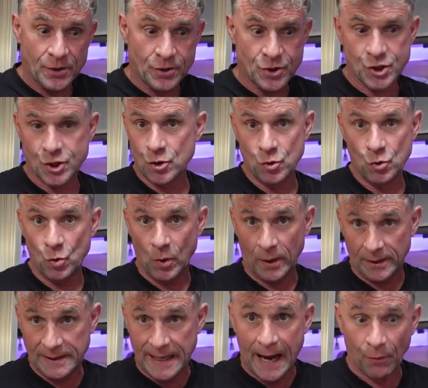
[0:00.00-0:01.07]
to
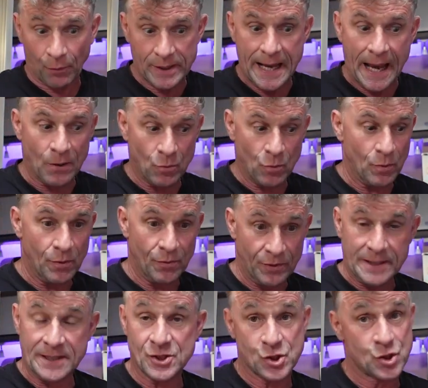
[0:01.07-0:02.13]
carry out
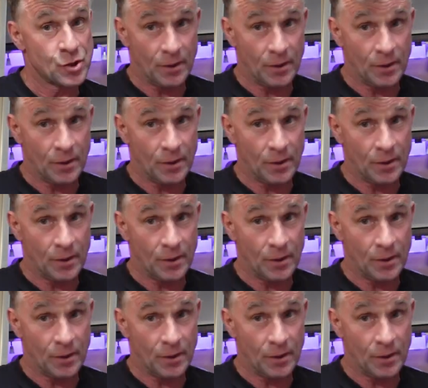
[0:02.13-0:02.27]
these